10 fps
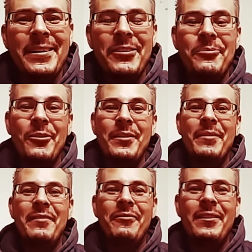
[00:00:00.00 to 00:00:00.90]
Good morning,
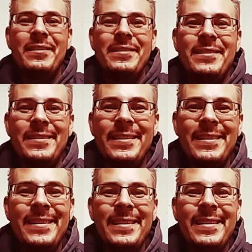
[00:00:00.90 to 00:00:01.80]
my friends.
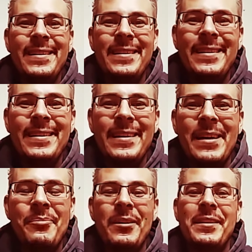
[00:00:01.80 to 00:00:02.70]
I
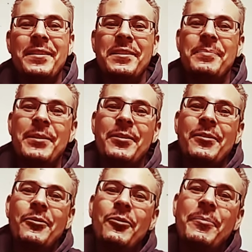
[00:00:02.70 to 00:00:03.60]
pray that the Spirit
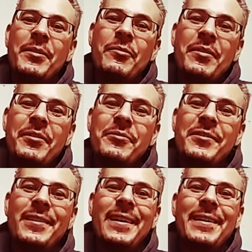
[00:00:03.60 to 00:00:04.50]
of the Lord be with you
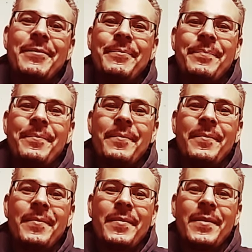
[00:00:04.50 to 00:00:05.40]
today.
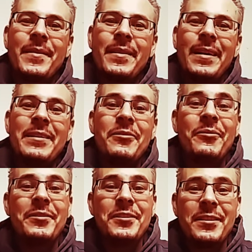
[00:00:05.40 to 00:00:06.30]
I
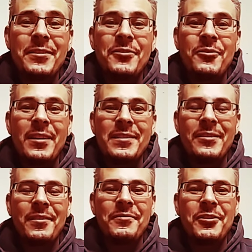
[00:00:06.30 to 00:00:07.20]
know that Jesus Christ
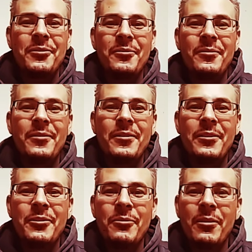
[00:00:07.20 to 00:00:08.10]
loves you.
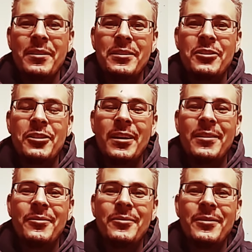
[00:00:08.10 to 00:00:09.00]
You are his
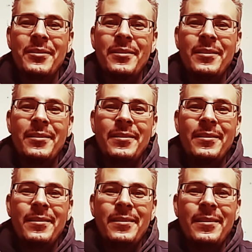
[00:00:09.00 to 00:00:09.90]
child,
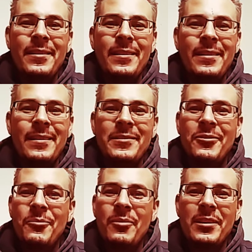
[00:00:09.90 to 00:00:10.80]

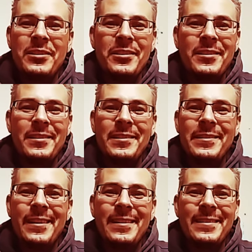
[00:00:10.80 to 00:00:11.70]
so precious in his
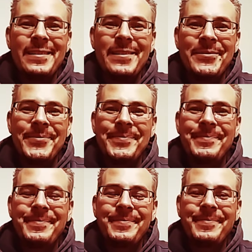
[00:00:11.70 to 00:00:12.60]
eyes.
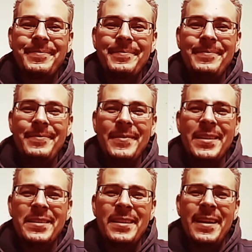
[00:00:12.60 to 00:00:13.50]

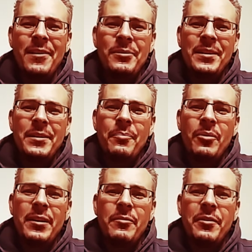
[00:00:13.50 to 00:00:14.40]
Today, I wanted to
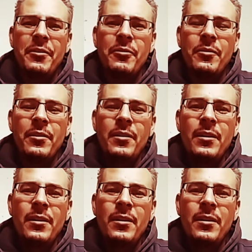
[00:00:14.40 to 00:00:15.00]
pray with you.